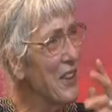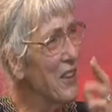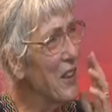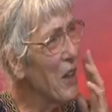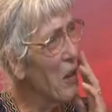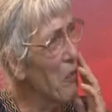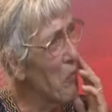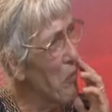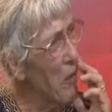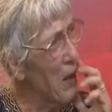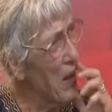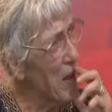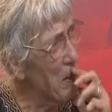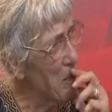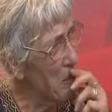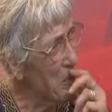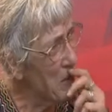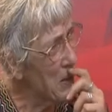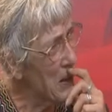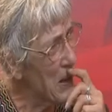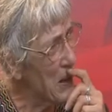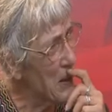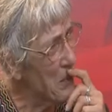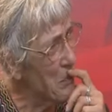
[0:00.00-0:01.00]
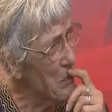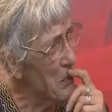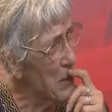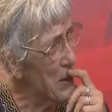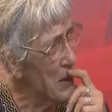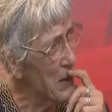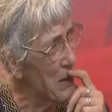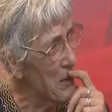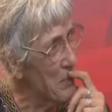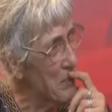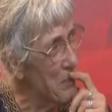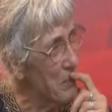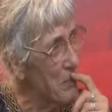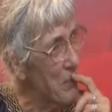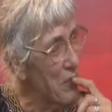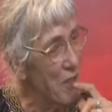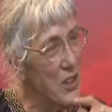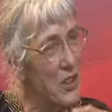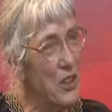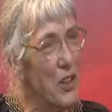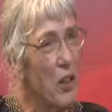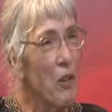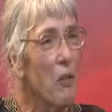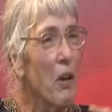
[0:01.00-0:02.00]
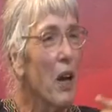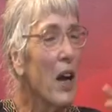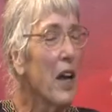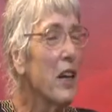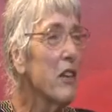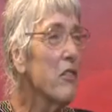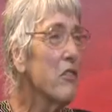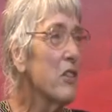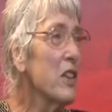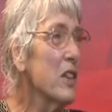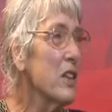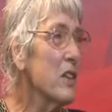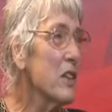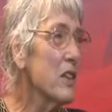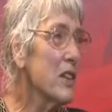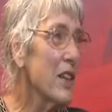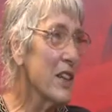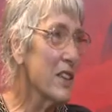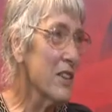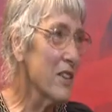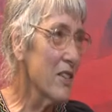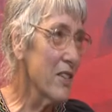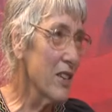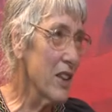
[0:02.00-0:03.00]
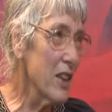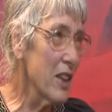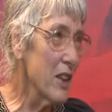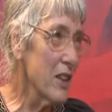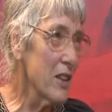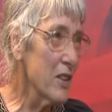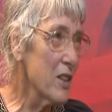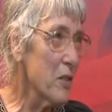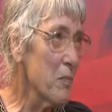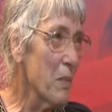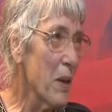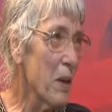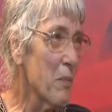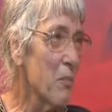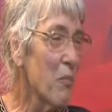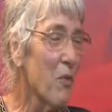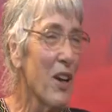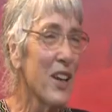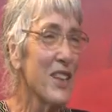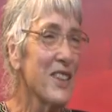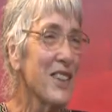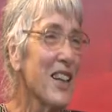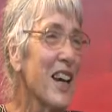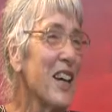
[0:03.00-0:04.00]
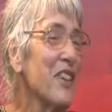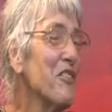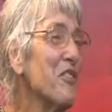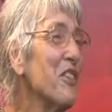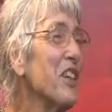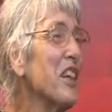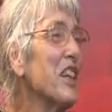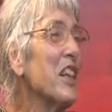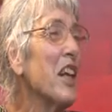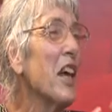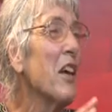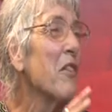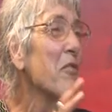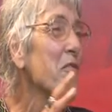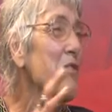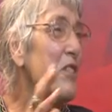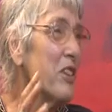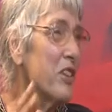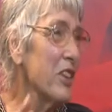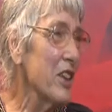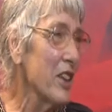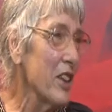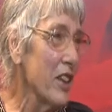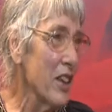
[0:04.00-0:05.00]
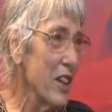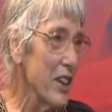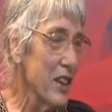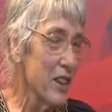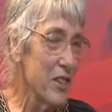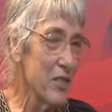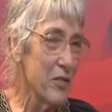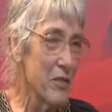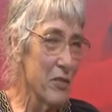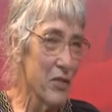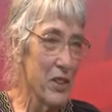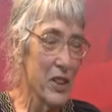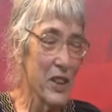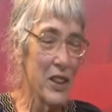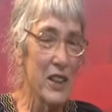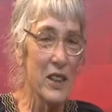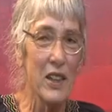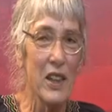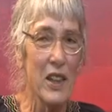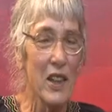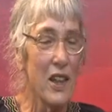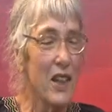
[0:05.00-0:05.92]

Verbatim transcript: now why would that be? So I read Cecil King's memoirs. I read everything I can find.